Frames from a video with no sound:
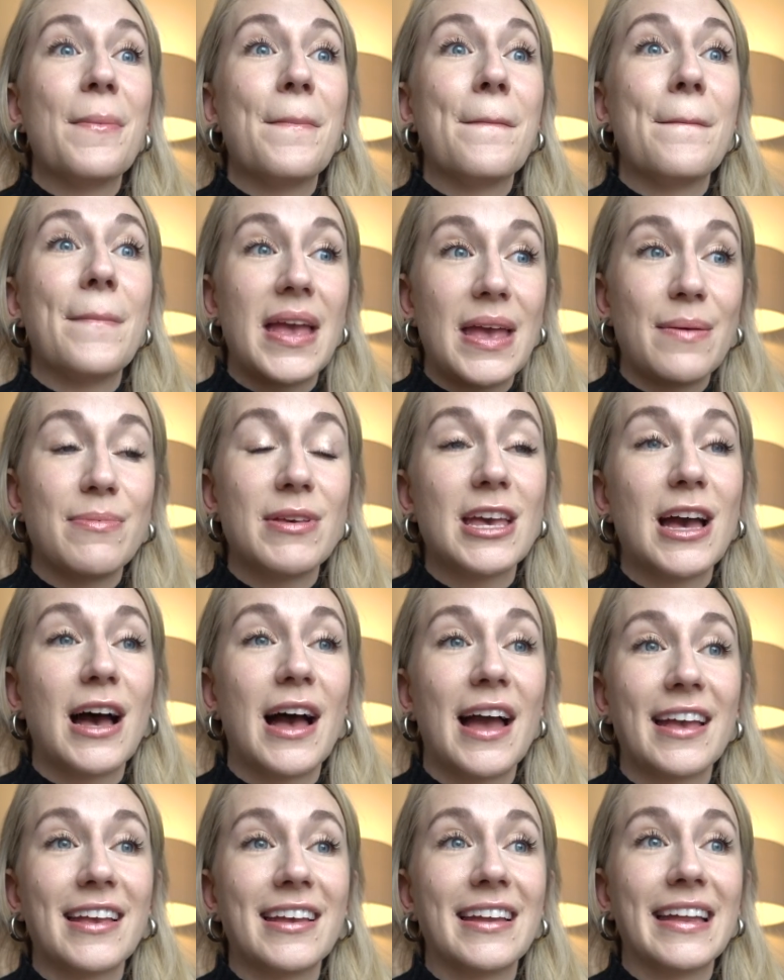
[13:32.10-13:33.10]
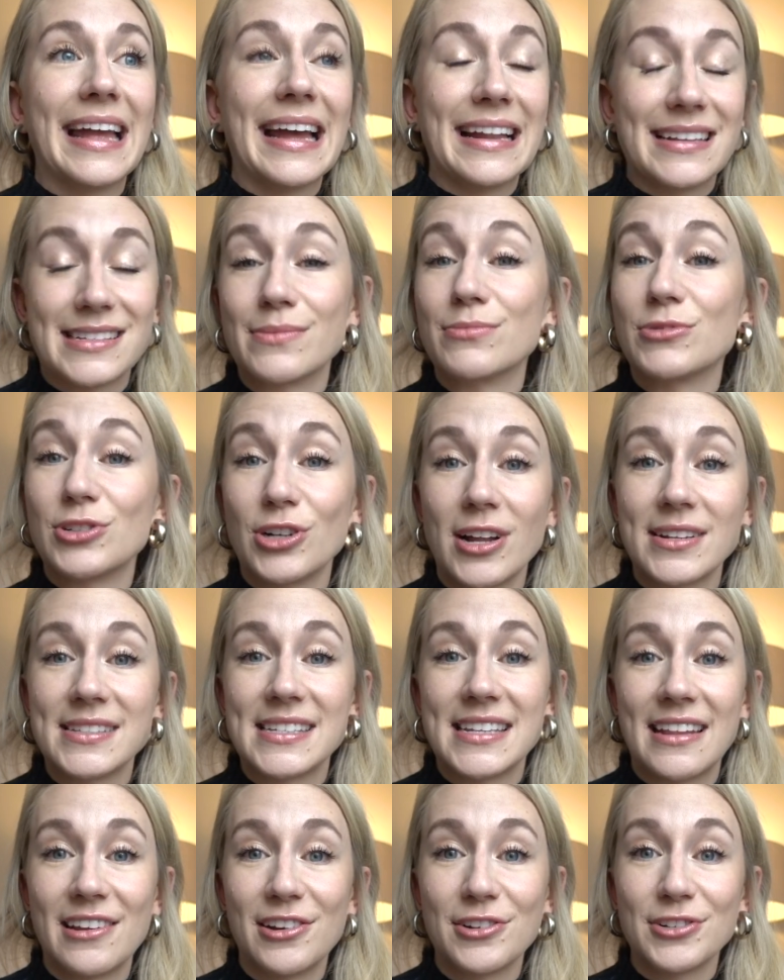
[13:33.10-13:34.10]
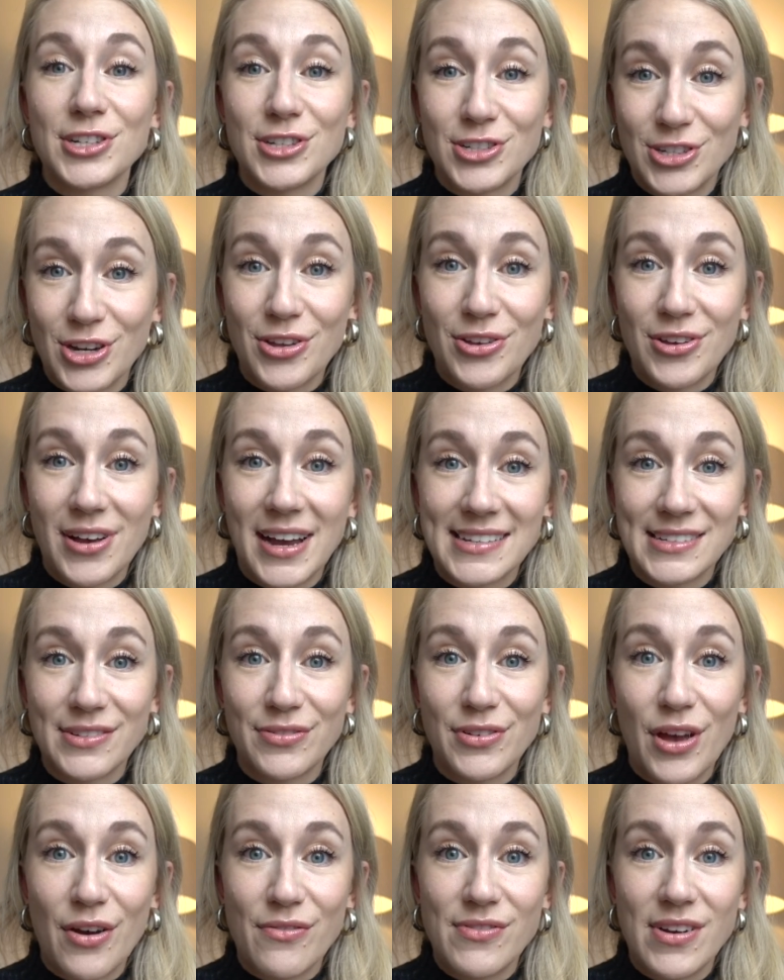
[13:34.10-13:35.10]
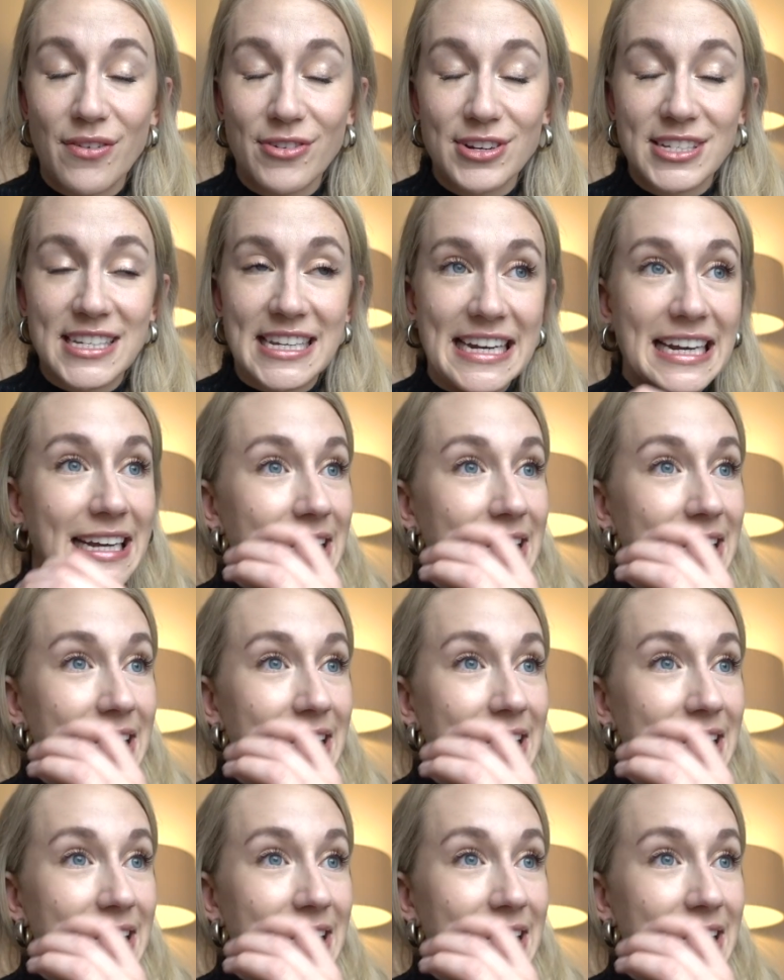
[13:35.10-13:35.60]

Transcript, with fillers: maybe I can get some shots in there to show you guys if you have never seen